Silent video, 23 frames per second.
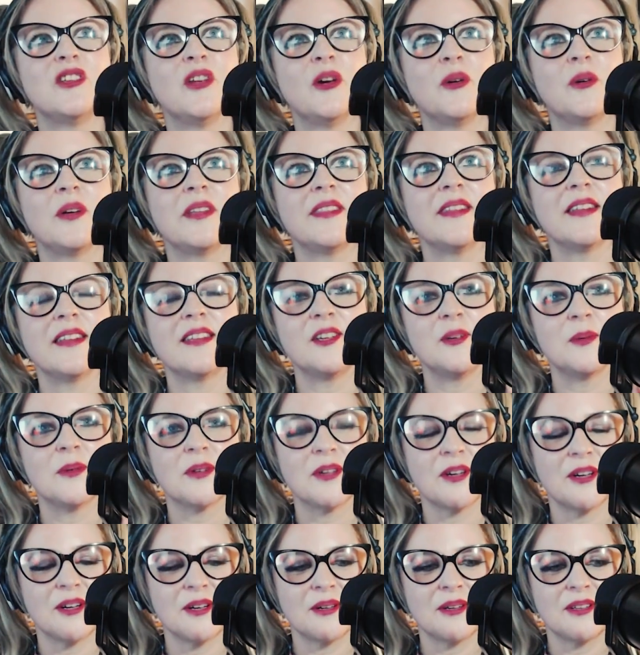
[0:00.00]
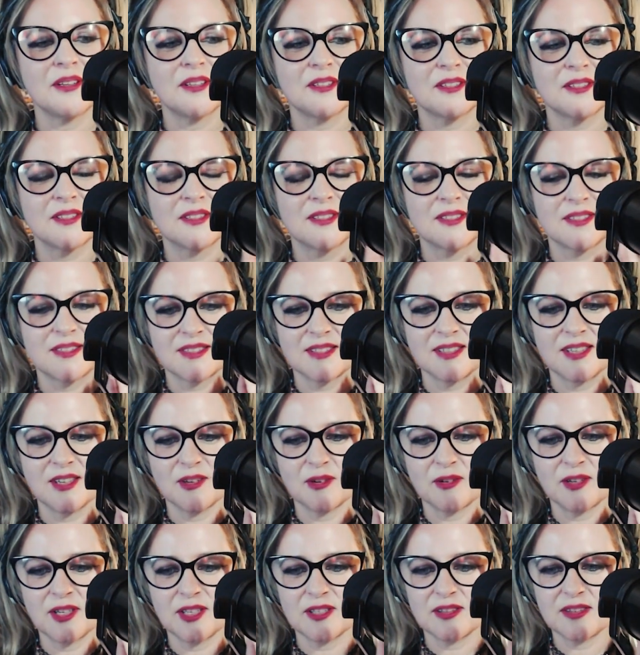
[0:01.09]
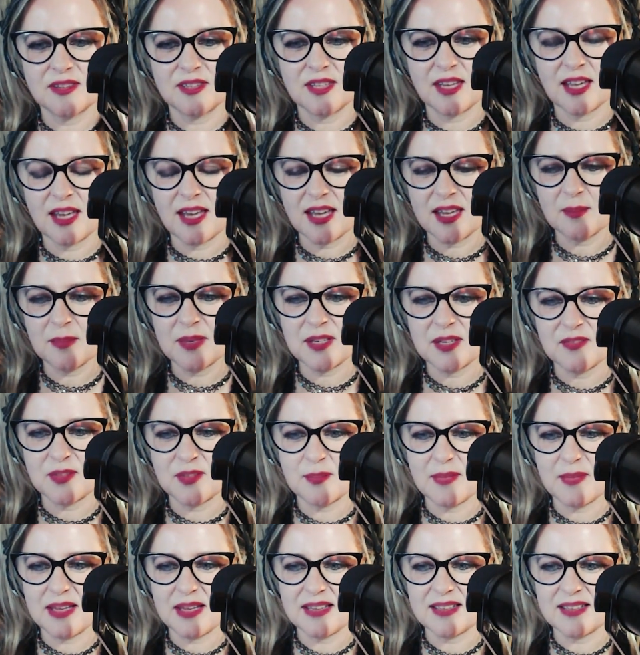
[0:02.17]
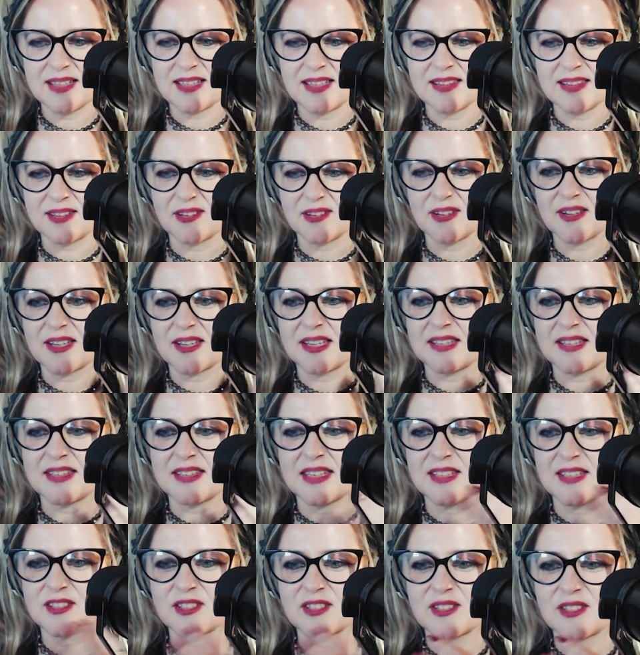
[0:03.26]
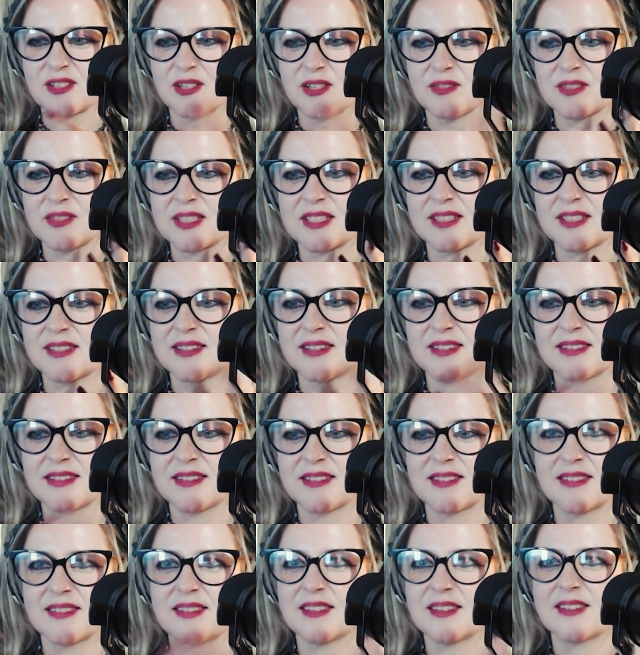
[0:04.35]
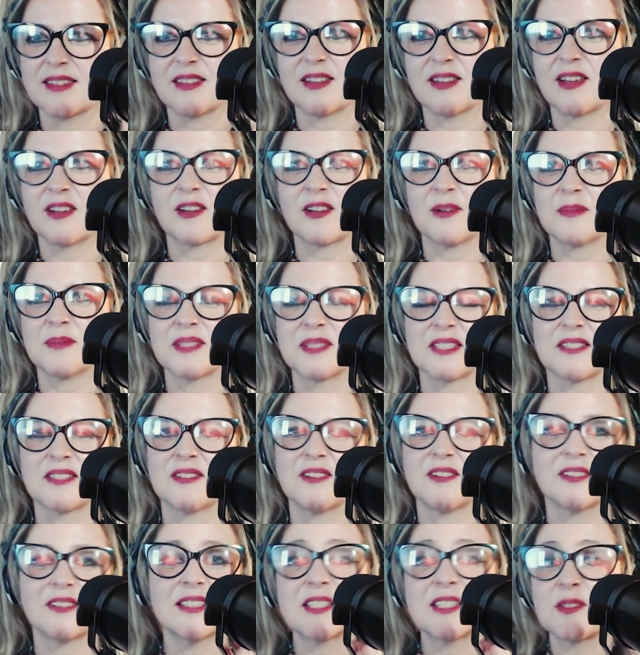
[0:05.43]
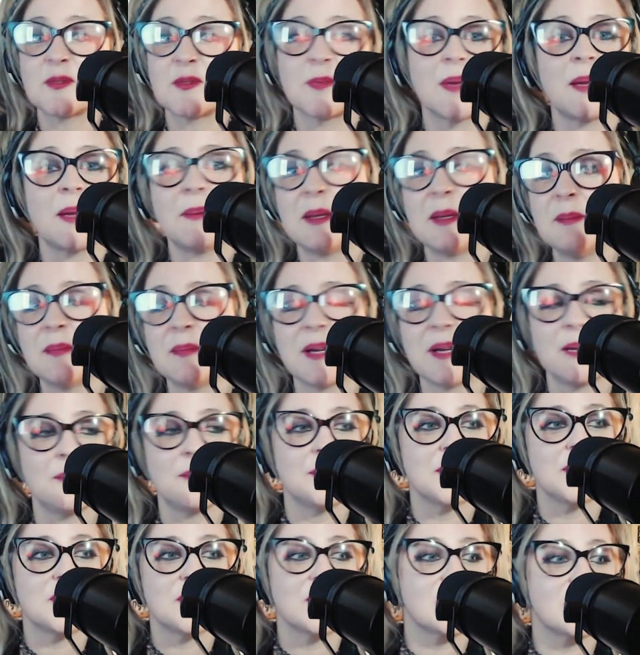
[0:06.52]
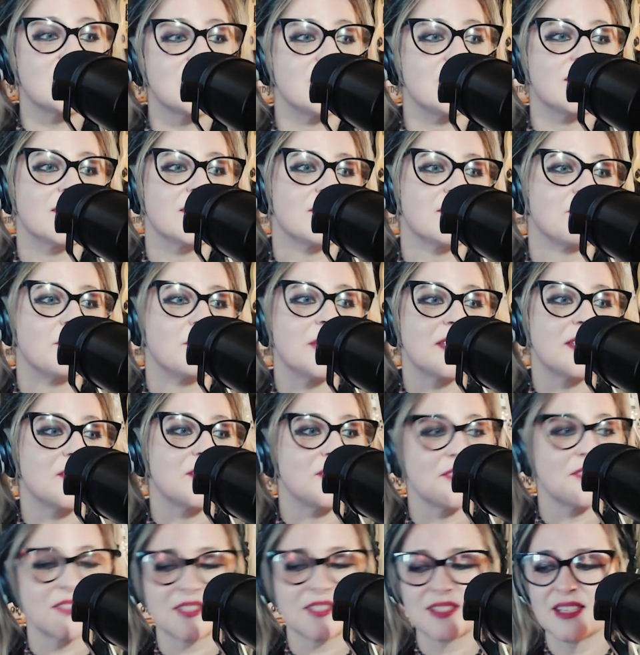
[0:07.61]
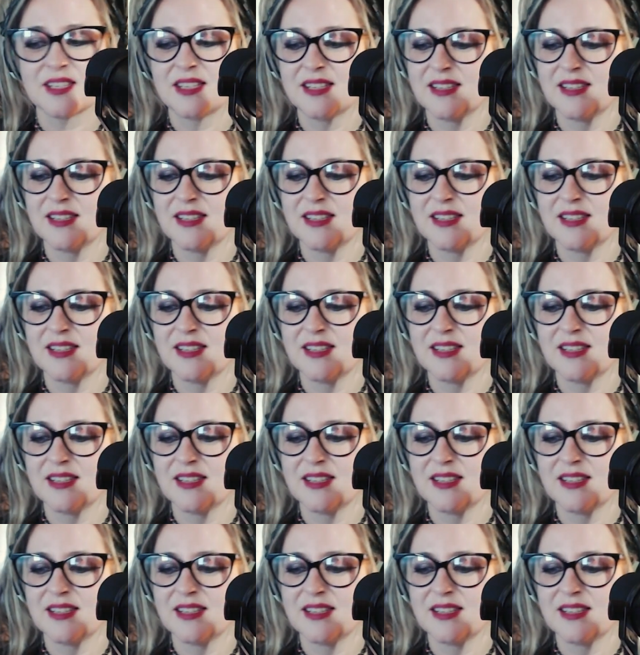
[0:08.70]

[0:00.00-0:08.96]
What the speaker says: knowing that you were, you had a bit of the melody, the hook, and then just all of a sudden, out comes a song. This is what I mean by magicians, wizards.